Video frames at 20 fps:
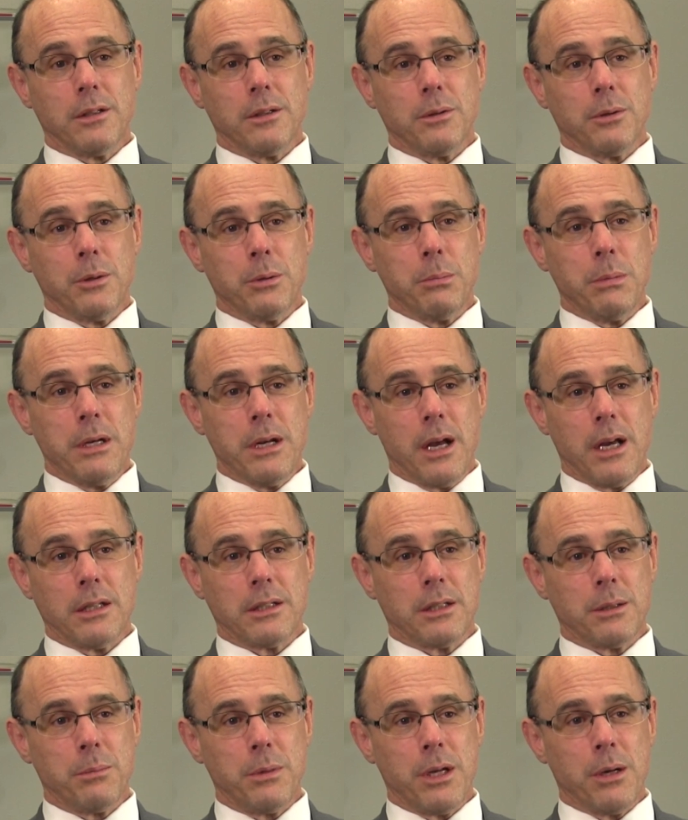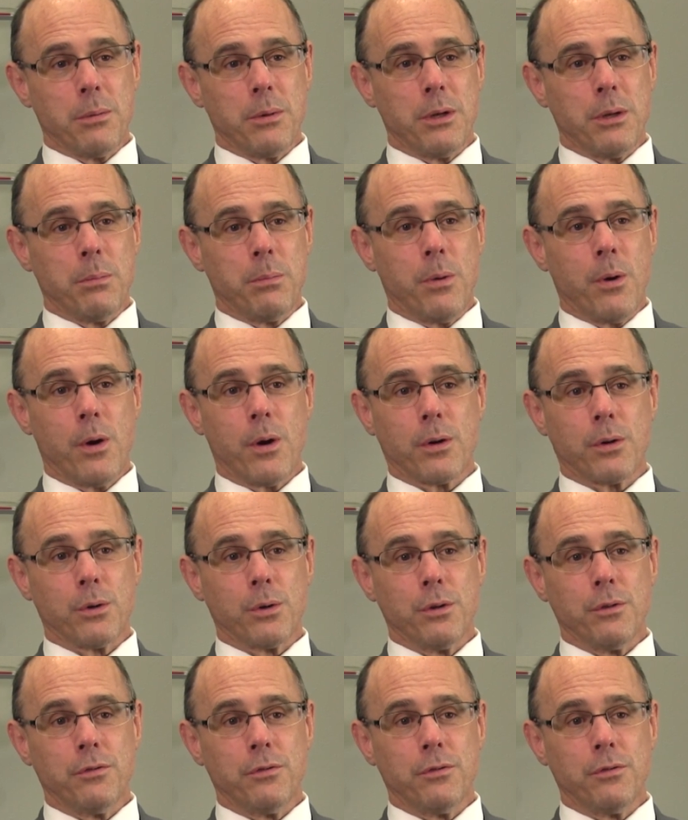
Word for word: It would be nice to be able to park,